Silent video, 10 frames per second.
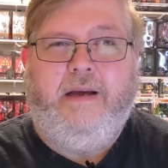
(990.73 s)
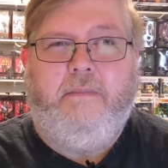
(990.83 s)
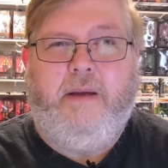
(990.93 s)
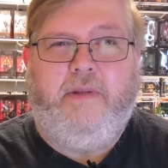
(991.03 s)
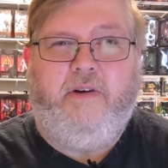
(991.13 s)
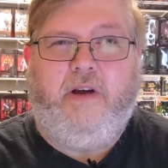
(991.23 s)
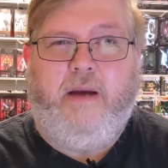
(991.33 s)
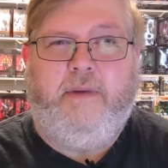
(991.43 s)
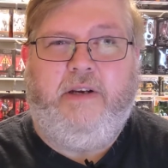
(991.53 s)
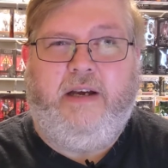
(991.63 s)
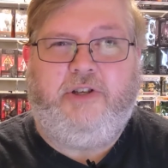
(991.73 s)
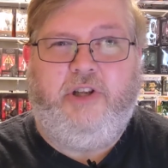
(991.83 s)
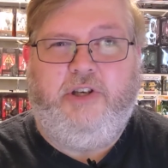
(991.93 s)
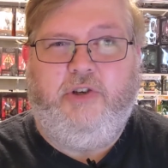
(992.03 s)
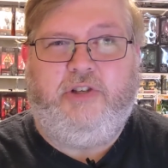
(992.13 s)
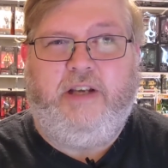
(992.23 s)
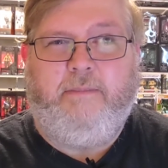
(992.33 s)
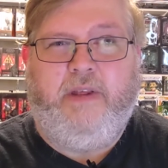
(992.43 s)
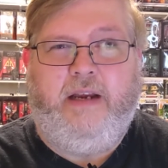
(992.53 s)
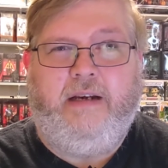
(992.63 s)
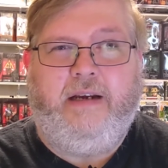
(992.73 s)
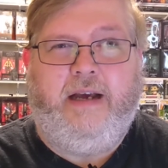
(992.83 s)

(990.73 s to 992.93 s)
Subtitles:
Maybe they'll come and actually do something.